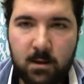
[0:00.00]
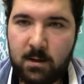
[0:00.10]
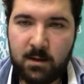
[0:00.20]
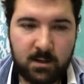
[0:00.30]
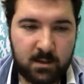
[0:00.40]

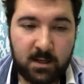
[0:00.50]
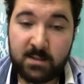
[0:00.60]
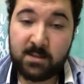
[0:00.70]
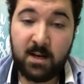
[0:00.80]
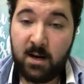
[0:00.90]

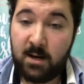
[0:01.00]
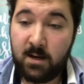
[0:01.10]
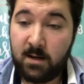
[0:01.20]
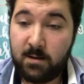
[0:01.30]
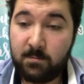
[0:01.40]
let's say,
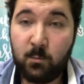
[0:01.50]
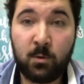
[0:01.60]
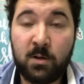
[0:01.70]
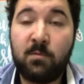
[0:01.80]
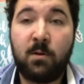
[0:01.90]

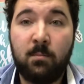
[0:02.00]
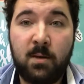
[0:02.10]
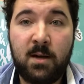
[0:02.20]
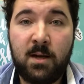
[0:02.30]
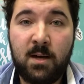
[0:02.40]
work from
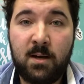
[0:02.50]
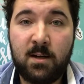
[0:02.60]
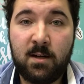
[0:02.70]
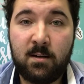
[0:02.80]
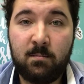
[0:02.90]

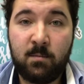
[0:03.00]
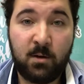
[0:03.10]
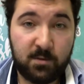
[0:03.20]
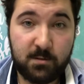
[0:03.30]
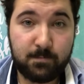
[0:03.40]
a
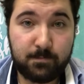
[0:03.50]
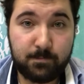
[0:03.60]
novel.